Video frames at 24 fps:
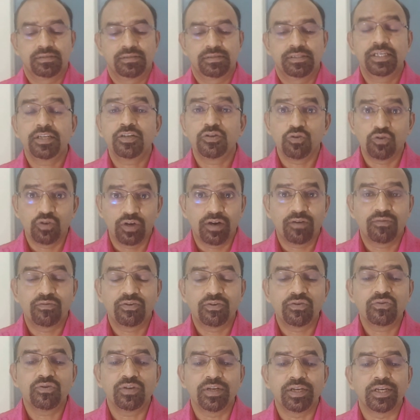that you have
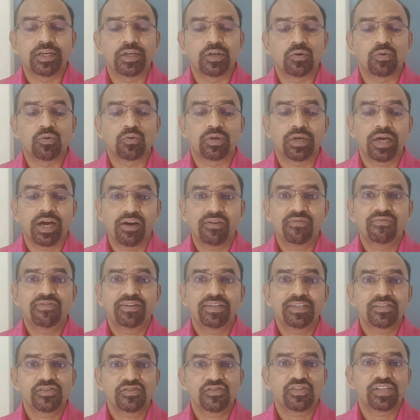to include
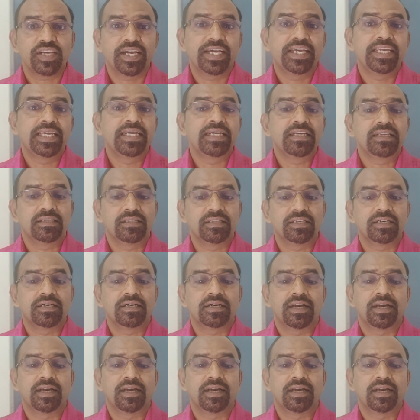after signing the